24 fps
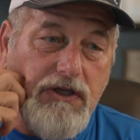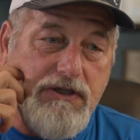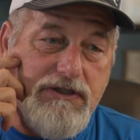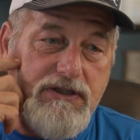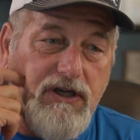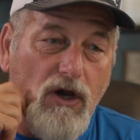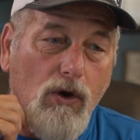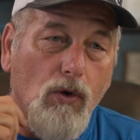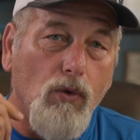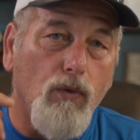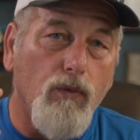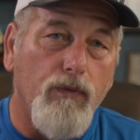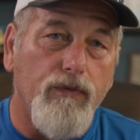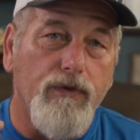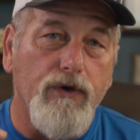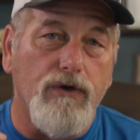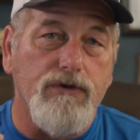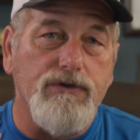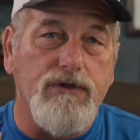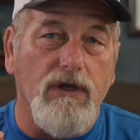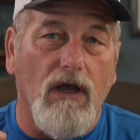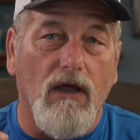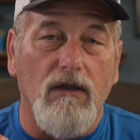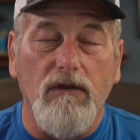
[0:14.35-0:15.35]
So,
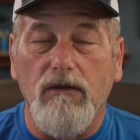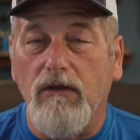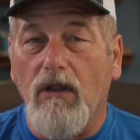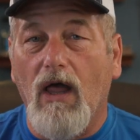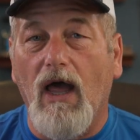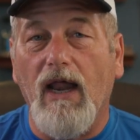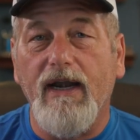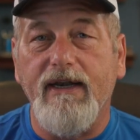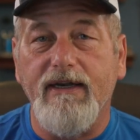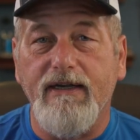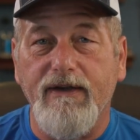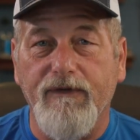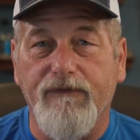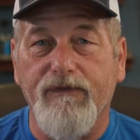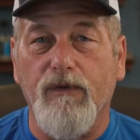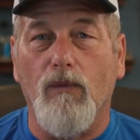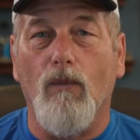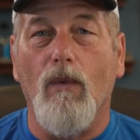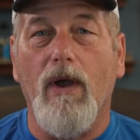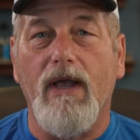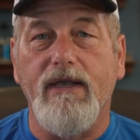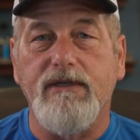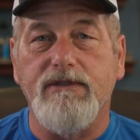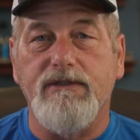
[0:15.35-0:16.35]
there's a lot of
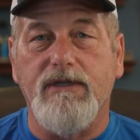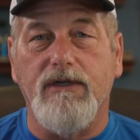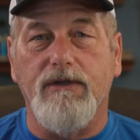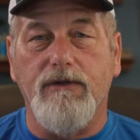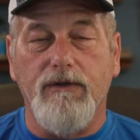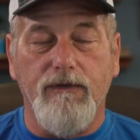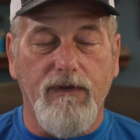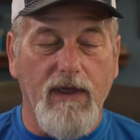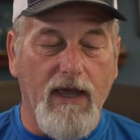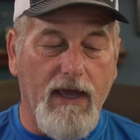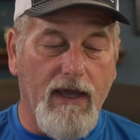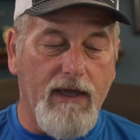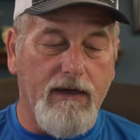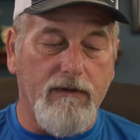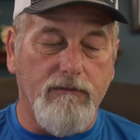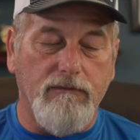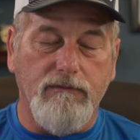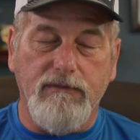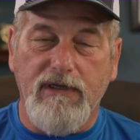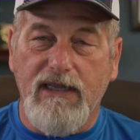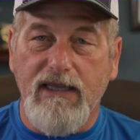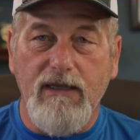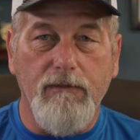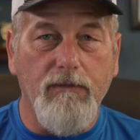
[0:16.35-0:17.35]
different ways to do that
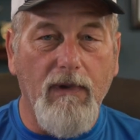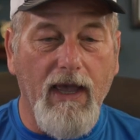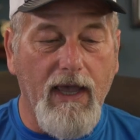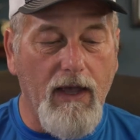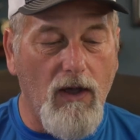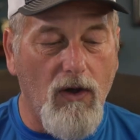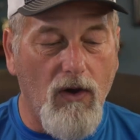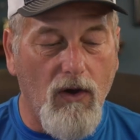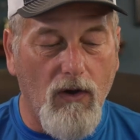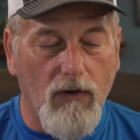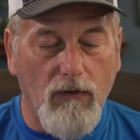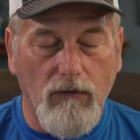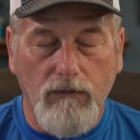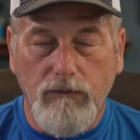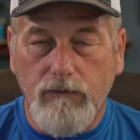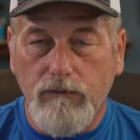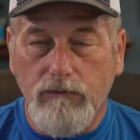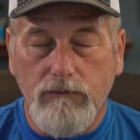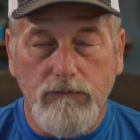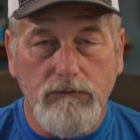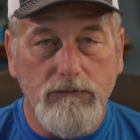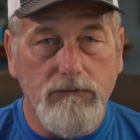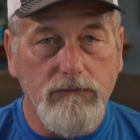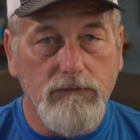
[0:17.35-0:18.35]
email,
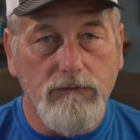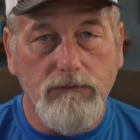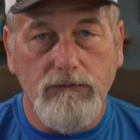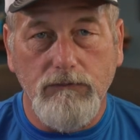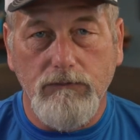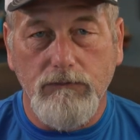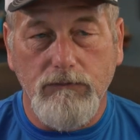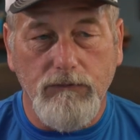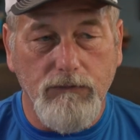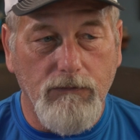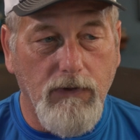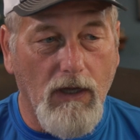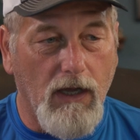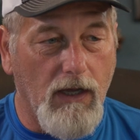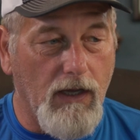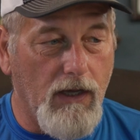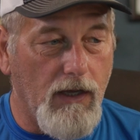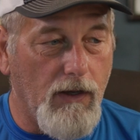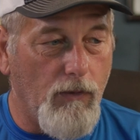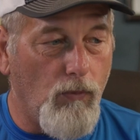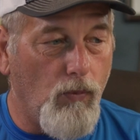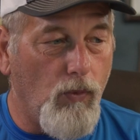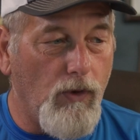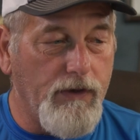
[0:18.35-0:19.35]

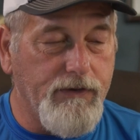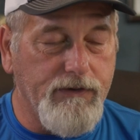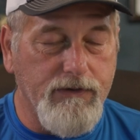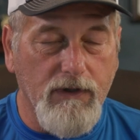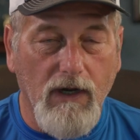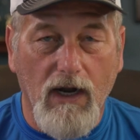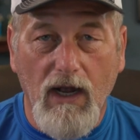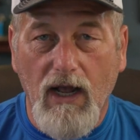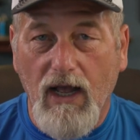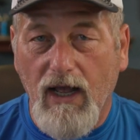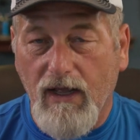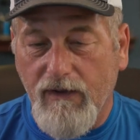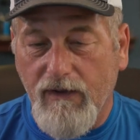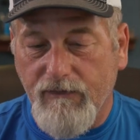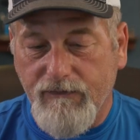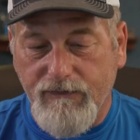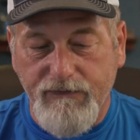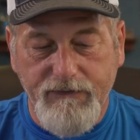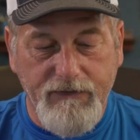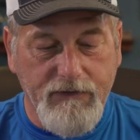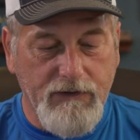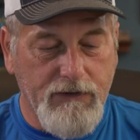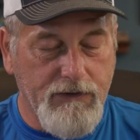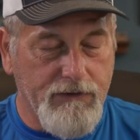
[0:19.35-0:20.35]
uh,
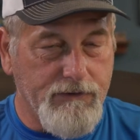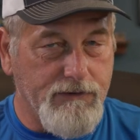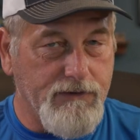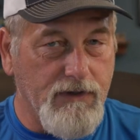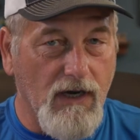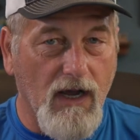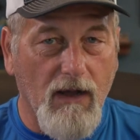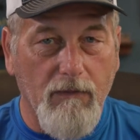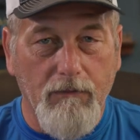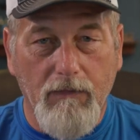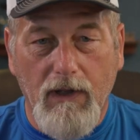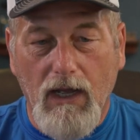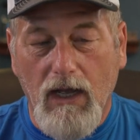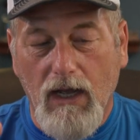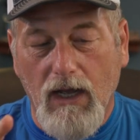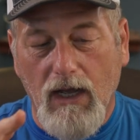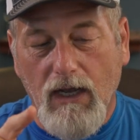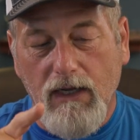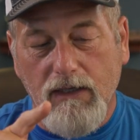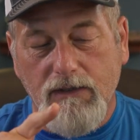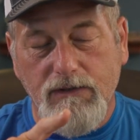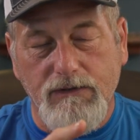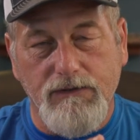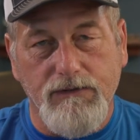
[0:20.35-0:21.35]
OneDrive,
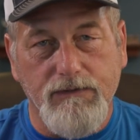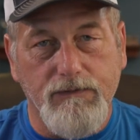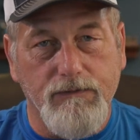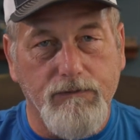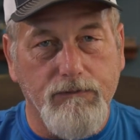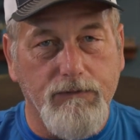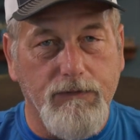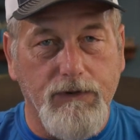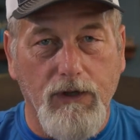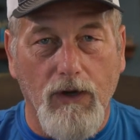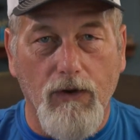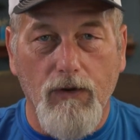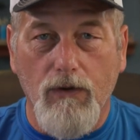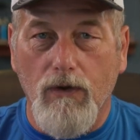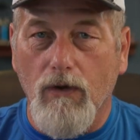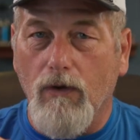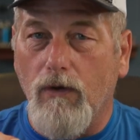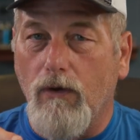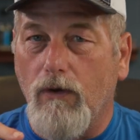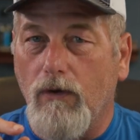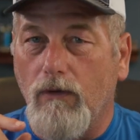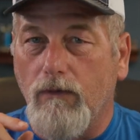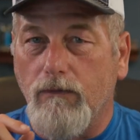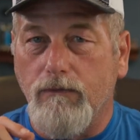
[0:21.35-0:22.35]
Dropbox,
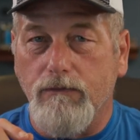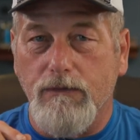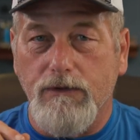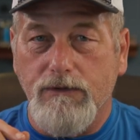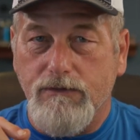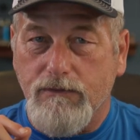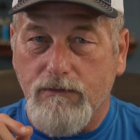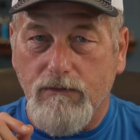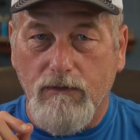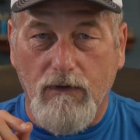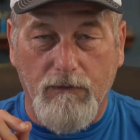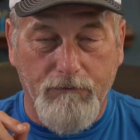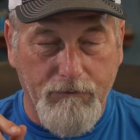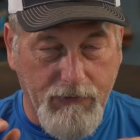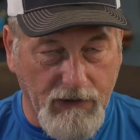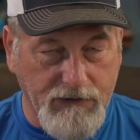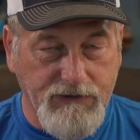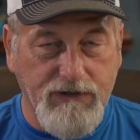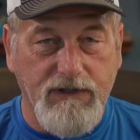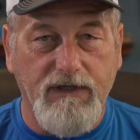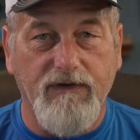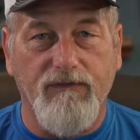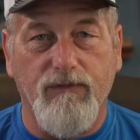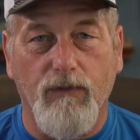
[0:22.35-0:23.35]
Google. There's a
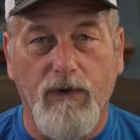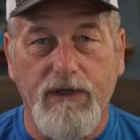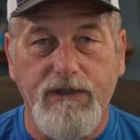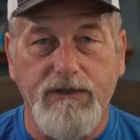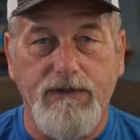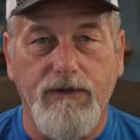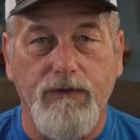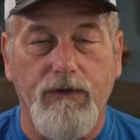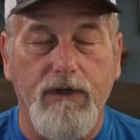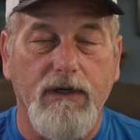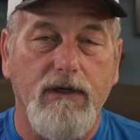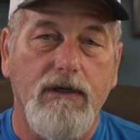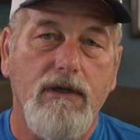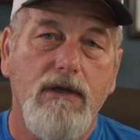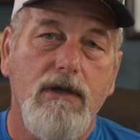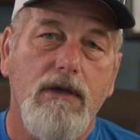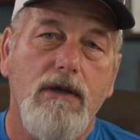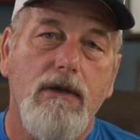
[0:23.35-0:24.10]
bunch of different ways to do it.